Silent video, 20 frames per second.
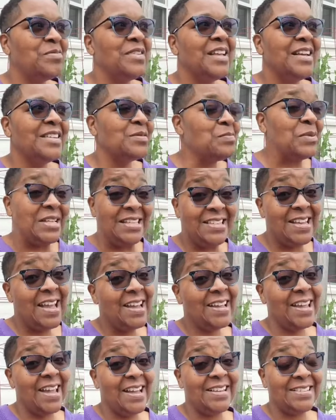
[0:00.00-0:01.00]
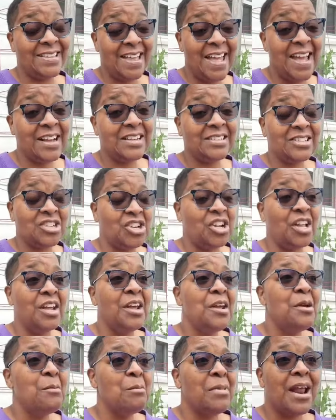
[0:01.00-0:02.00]
It's been decades, actually,
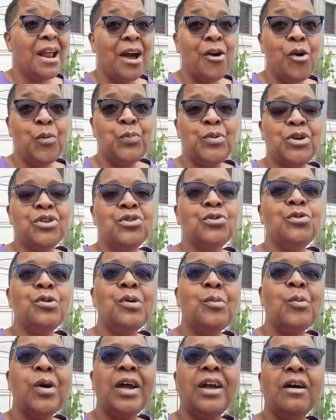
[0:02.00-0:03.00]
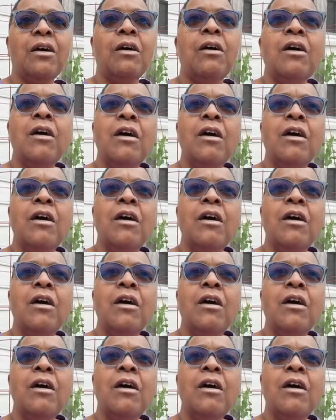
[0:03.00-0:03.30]
but I hope you're doing well.